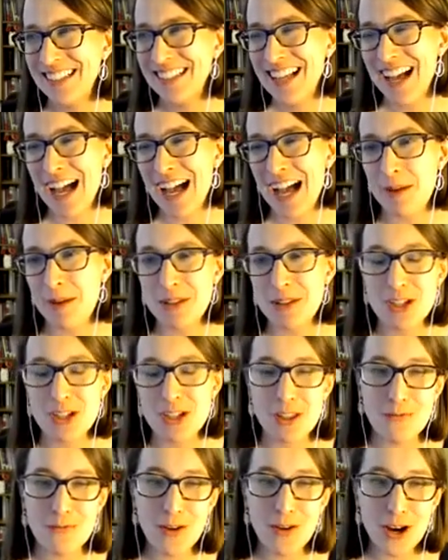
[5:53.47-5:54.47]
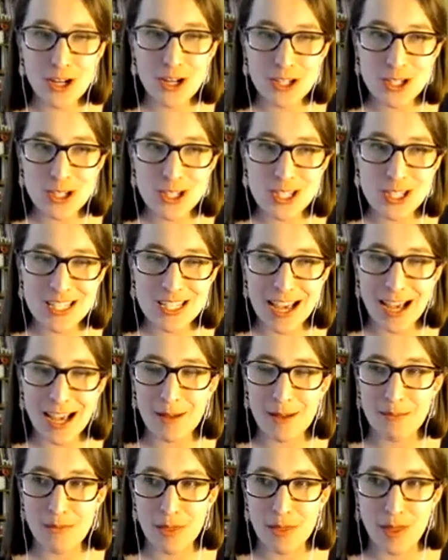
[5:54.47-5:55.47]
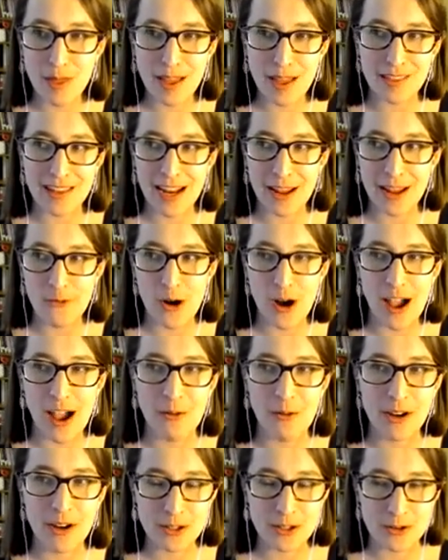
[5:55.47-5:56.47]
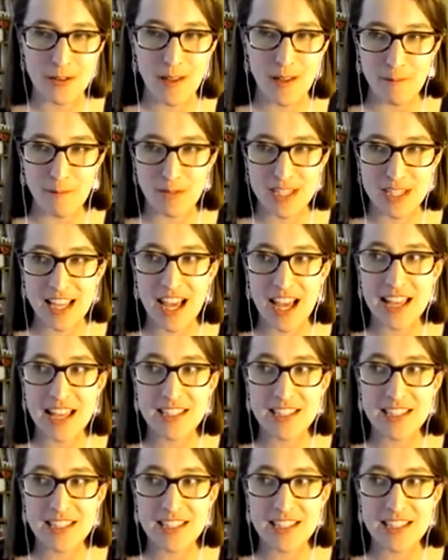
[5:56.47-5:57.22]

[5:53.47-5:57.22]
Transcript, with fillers: Um, and so the first um, thing that I, I want to sort of emphasize